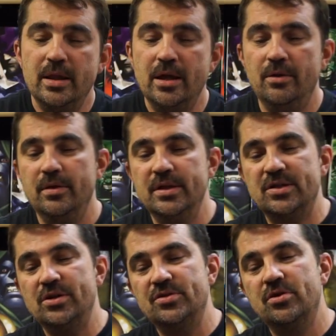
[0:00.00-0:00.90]
Now this
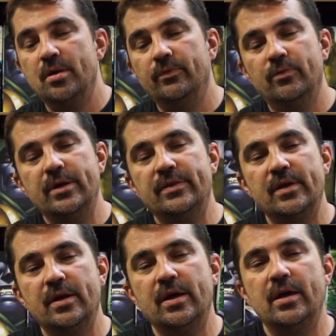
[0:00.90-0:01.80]
also comes with
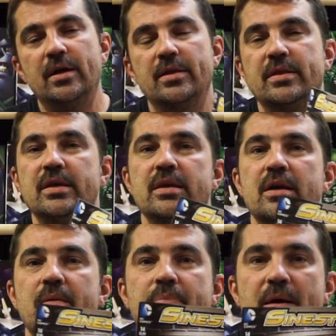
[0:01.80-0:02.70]

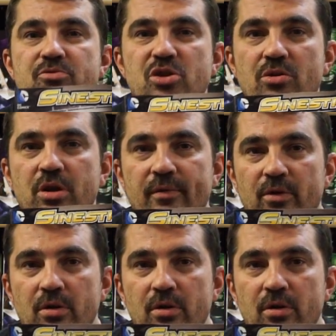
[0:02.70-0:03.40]
the bombshell cover,